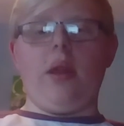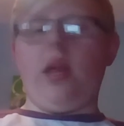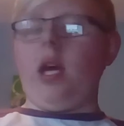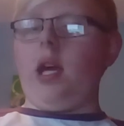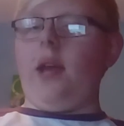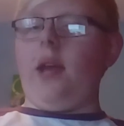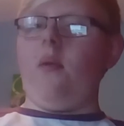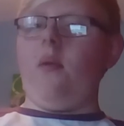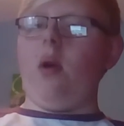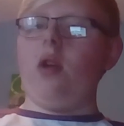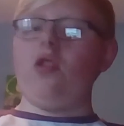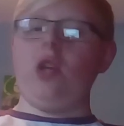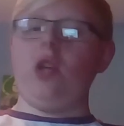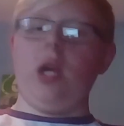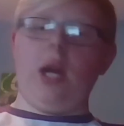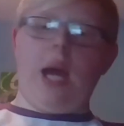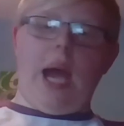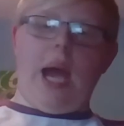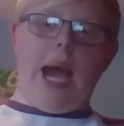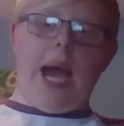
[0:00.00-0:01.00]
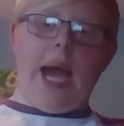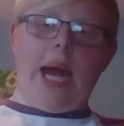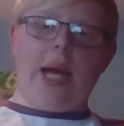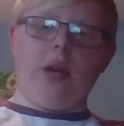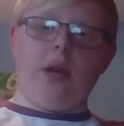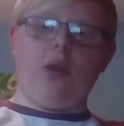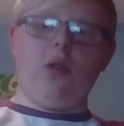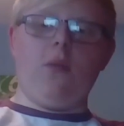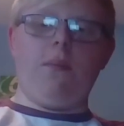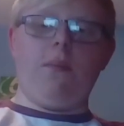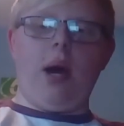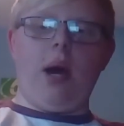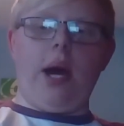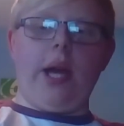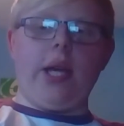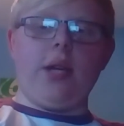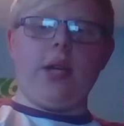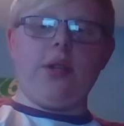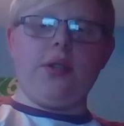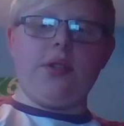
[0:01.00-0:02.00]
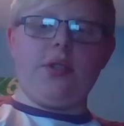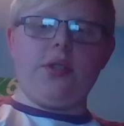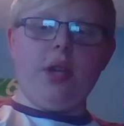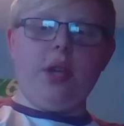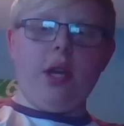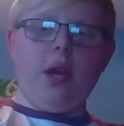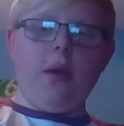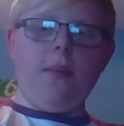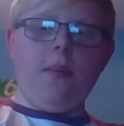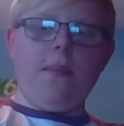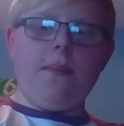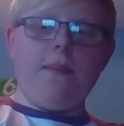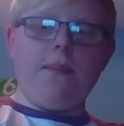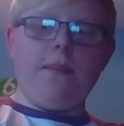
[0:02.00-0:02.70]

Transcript: Thank you for watching, and goodbye. See ya.